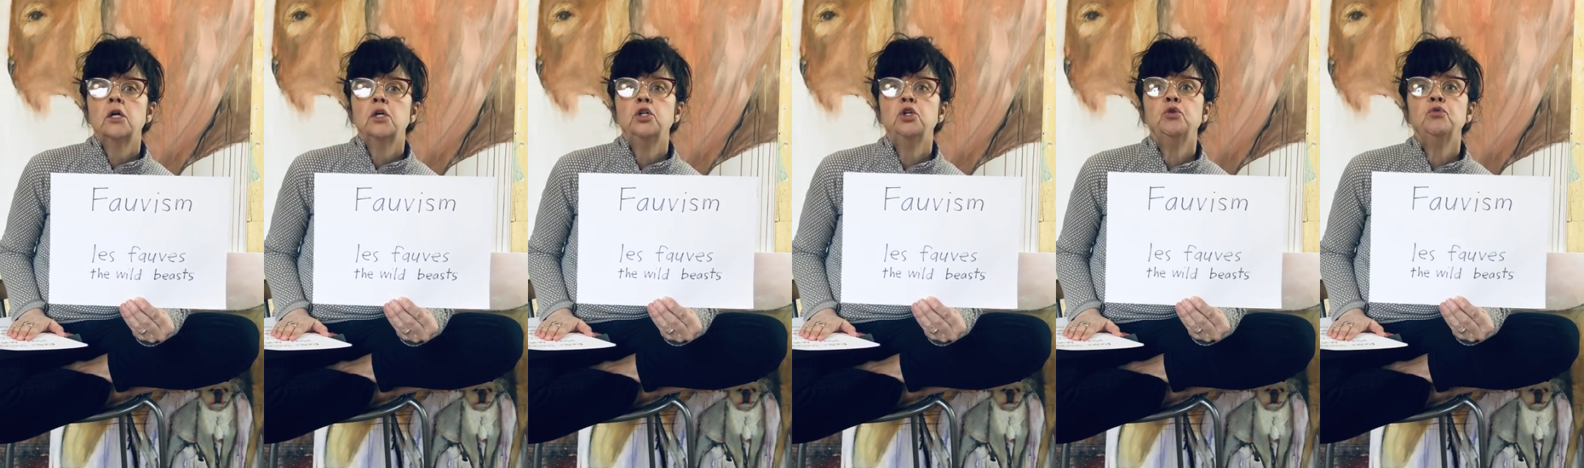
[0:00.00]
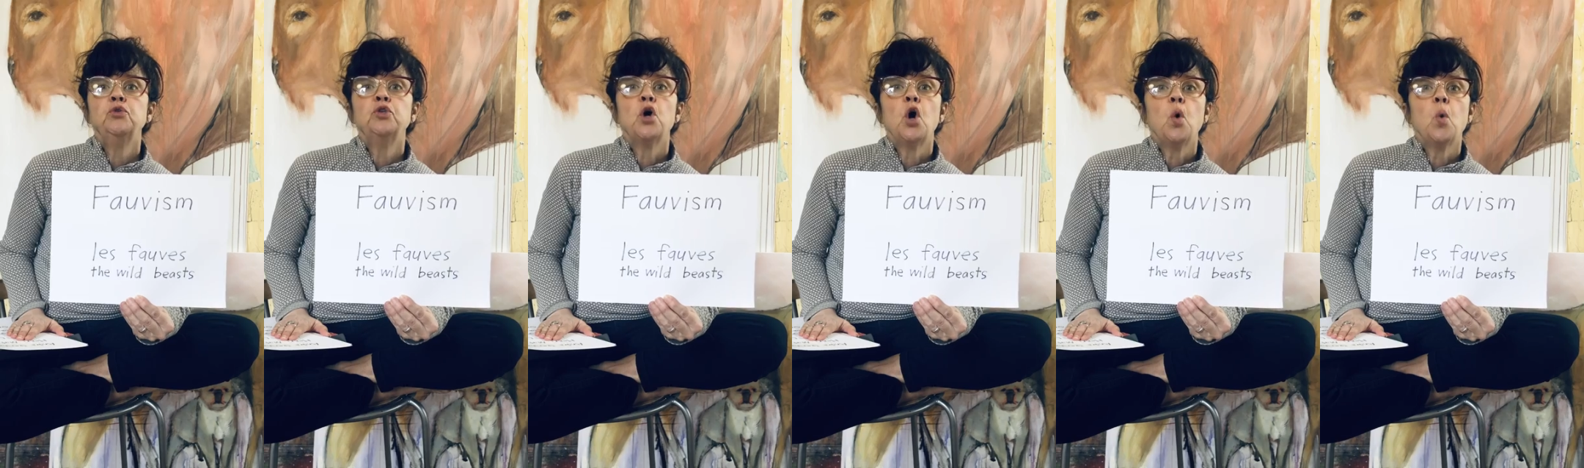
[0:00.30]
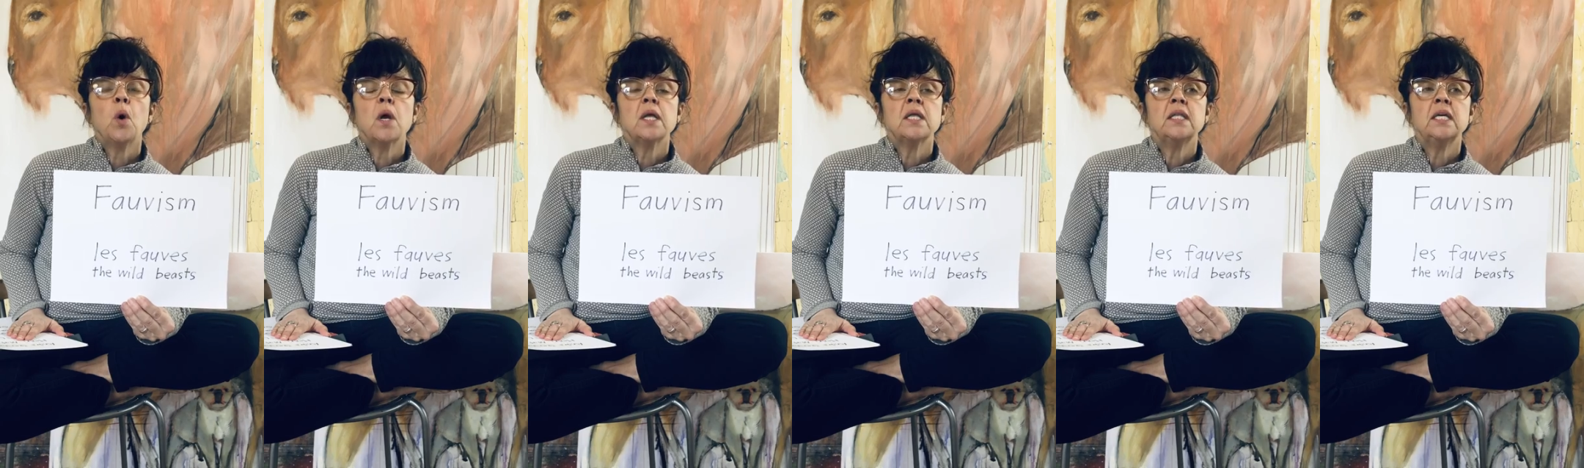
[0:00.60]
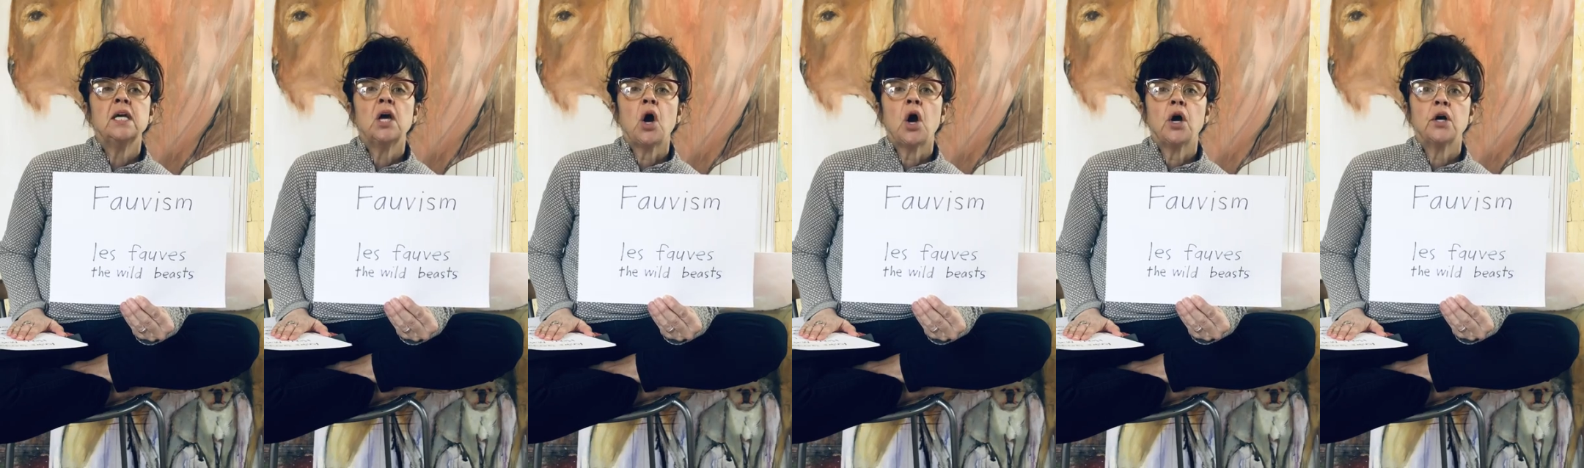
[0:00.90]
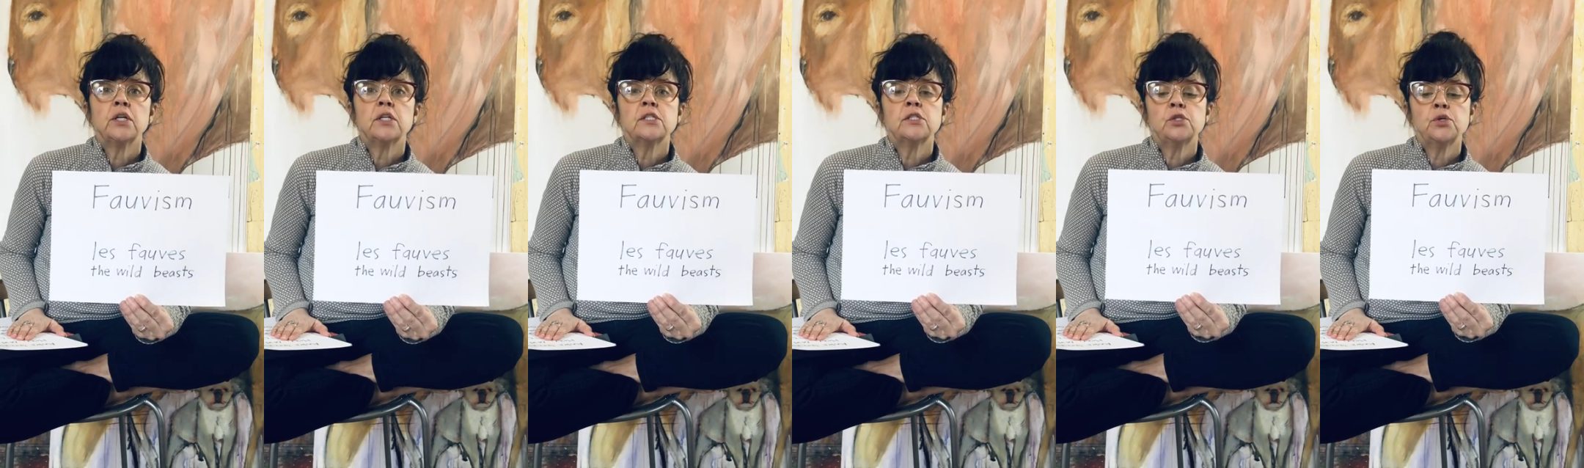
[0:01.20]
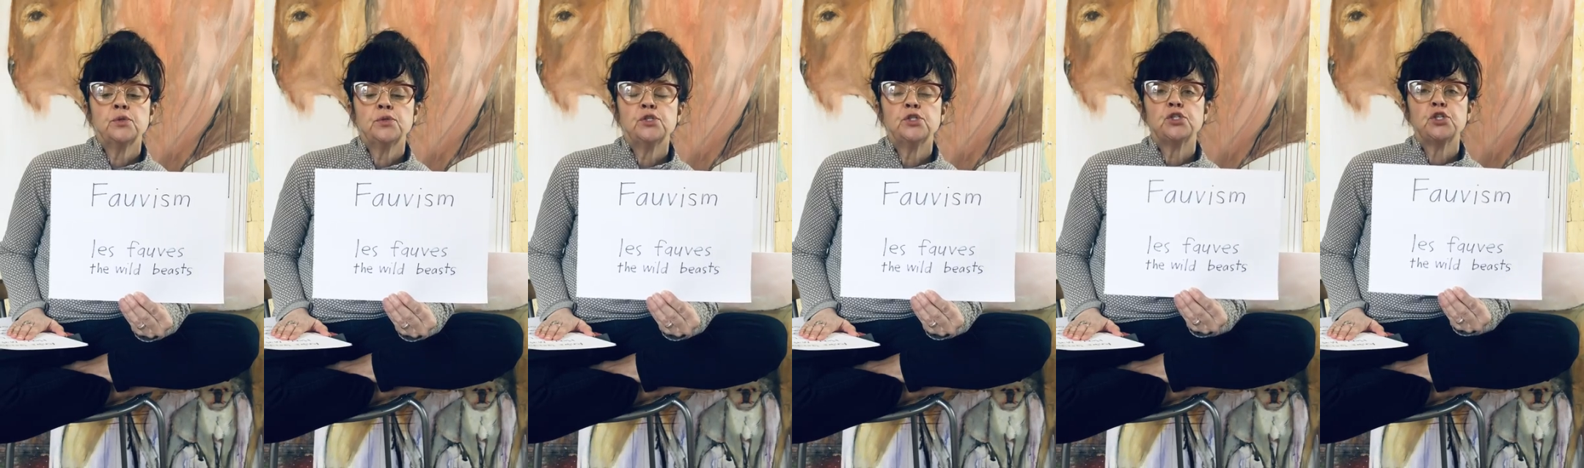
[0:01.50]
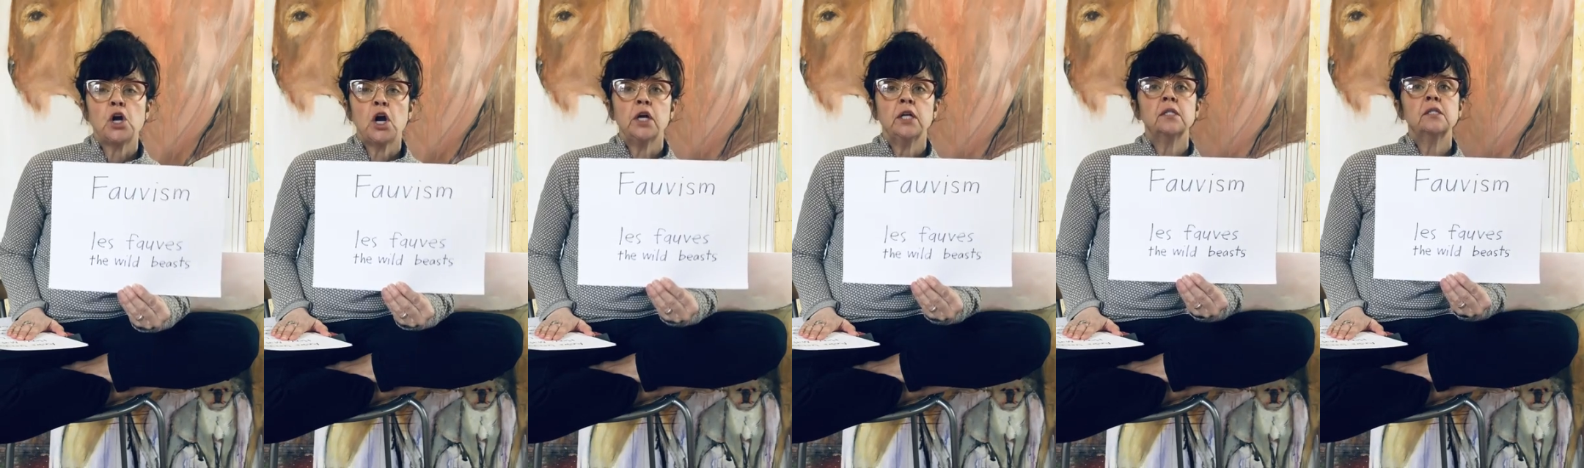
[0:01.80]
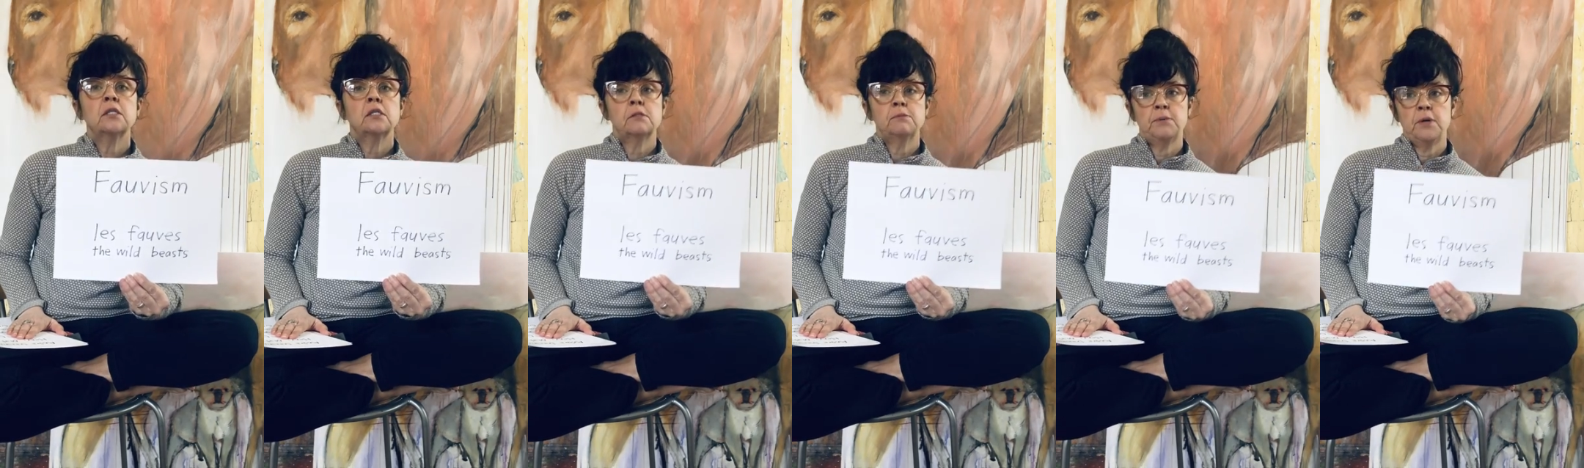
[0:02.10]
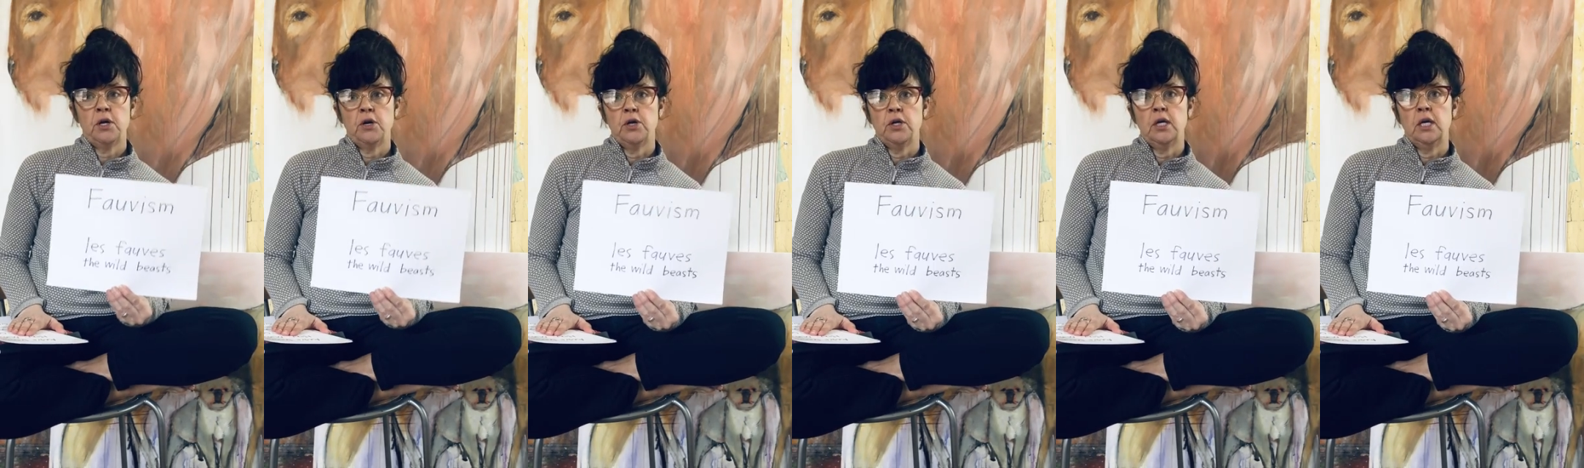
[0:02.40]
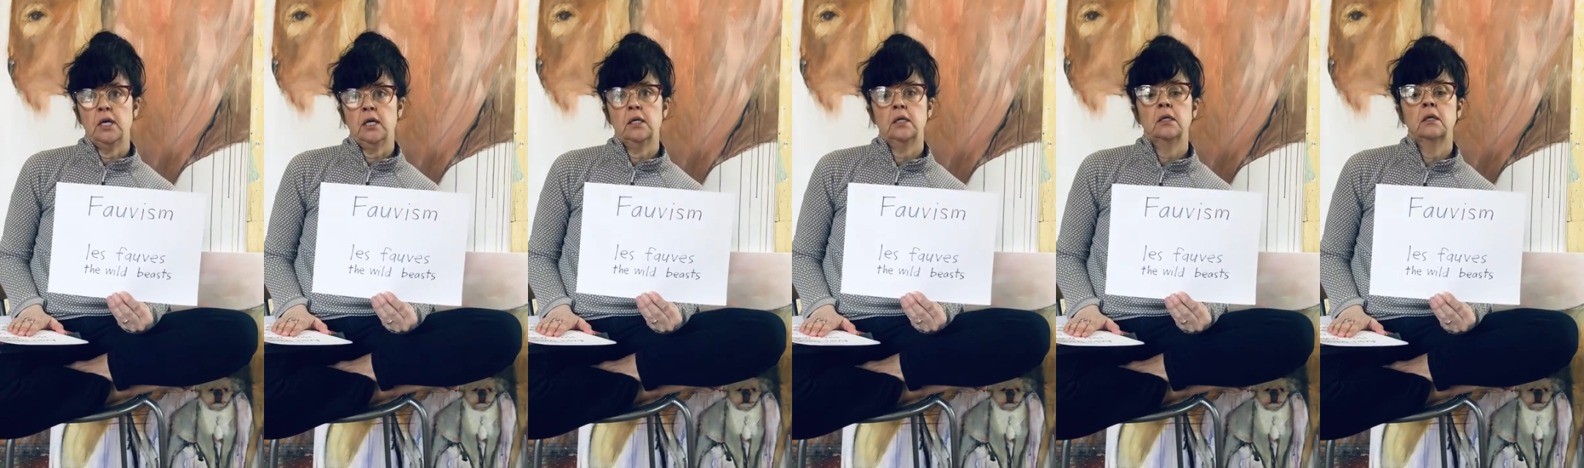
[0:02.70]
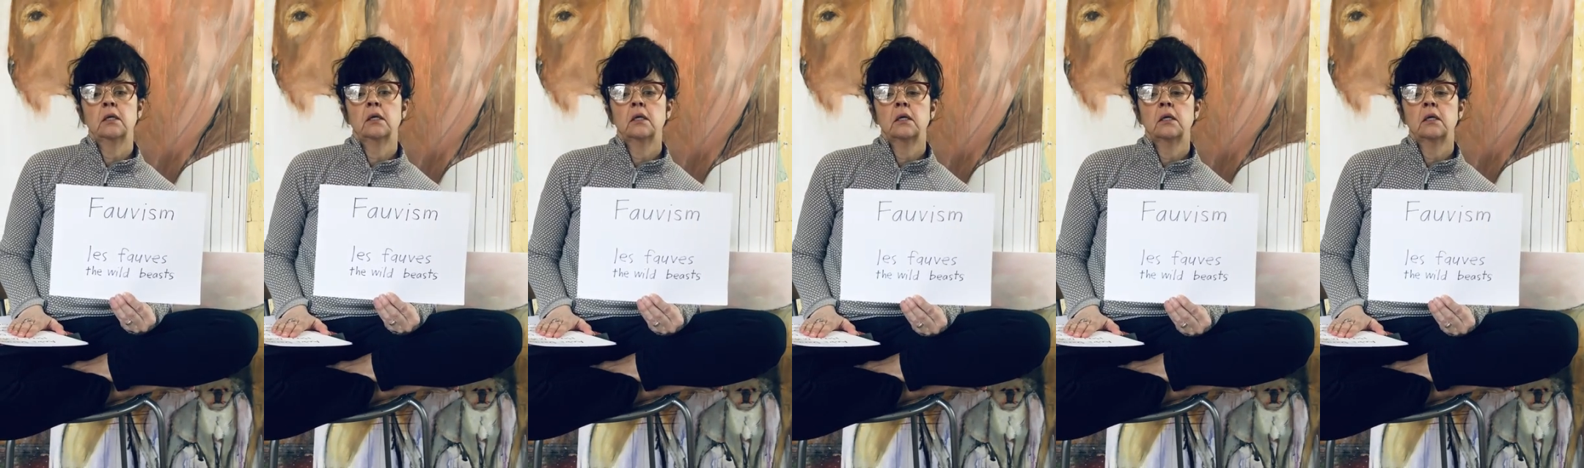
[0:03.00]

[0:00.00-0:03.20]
You know one of the artists who started this period.